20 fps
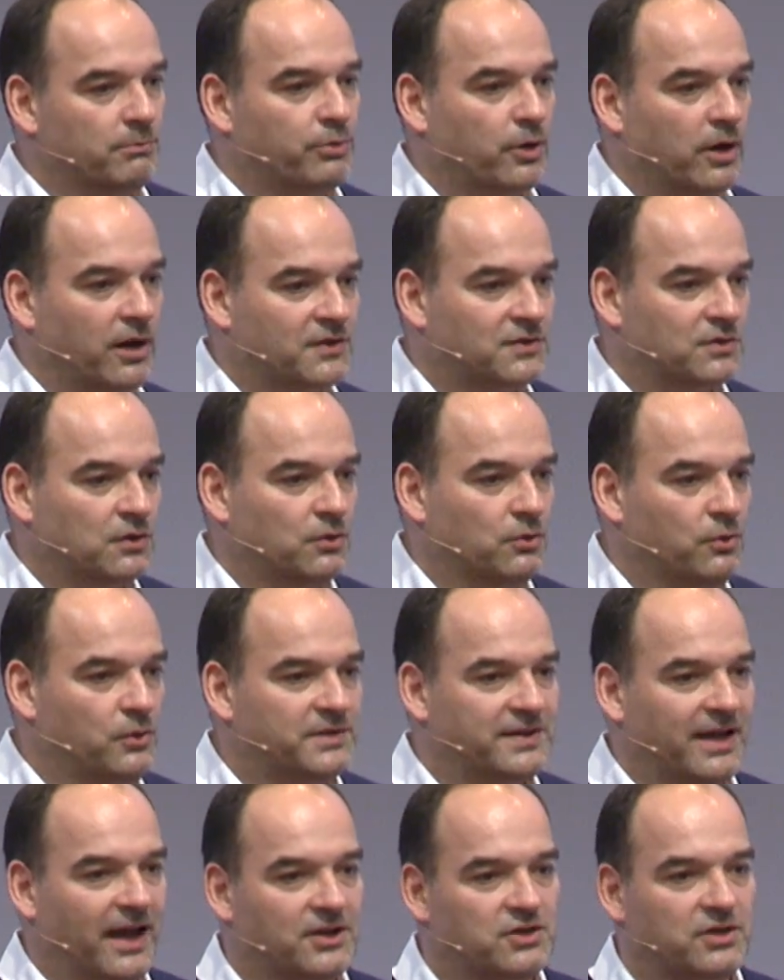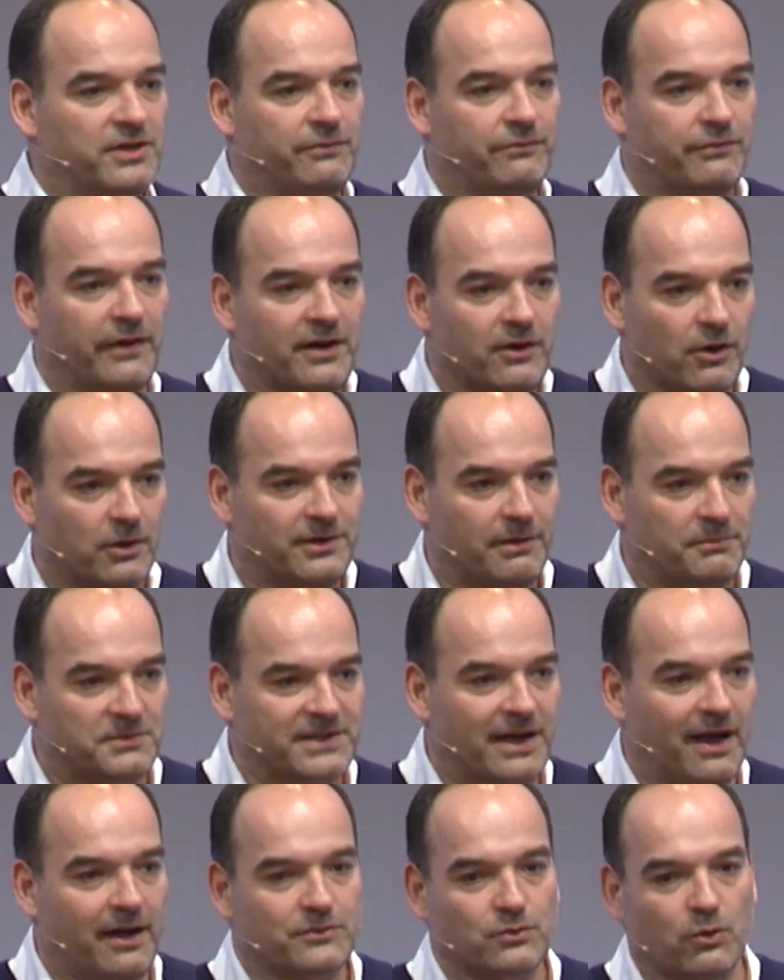products to do is actually think on
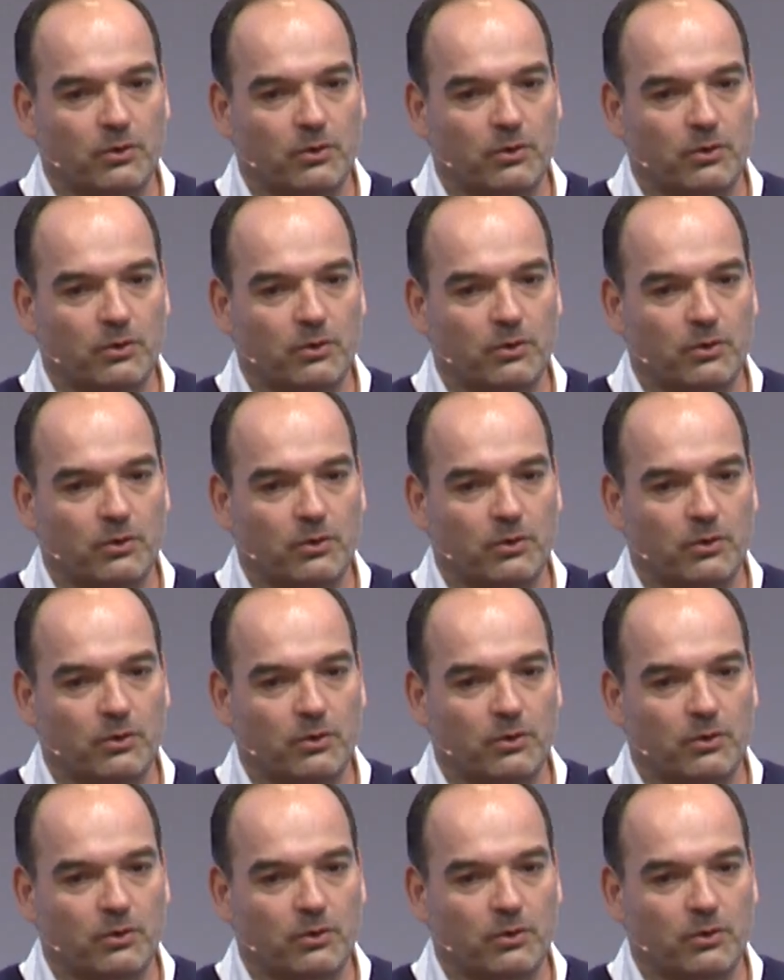themselves